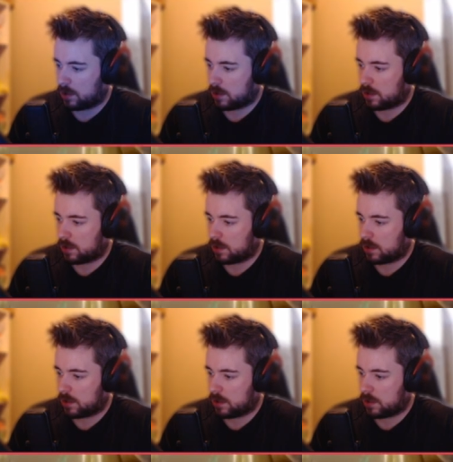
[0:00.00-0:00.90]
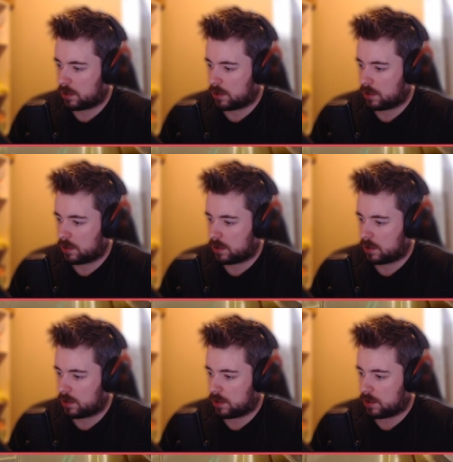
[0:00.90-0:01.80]

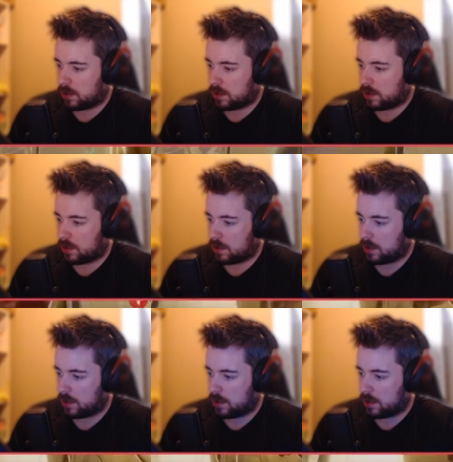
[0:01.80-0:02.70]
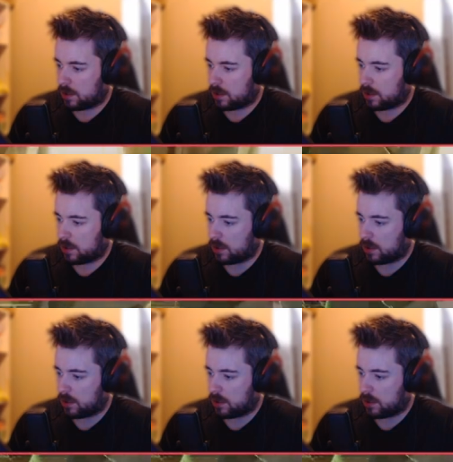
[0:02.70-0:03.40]
Nothing is said.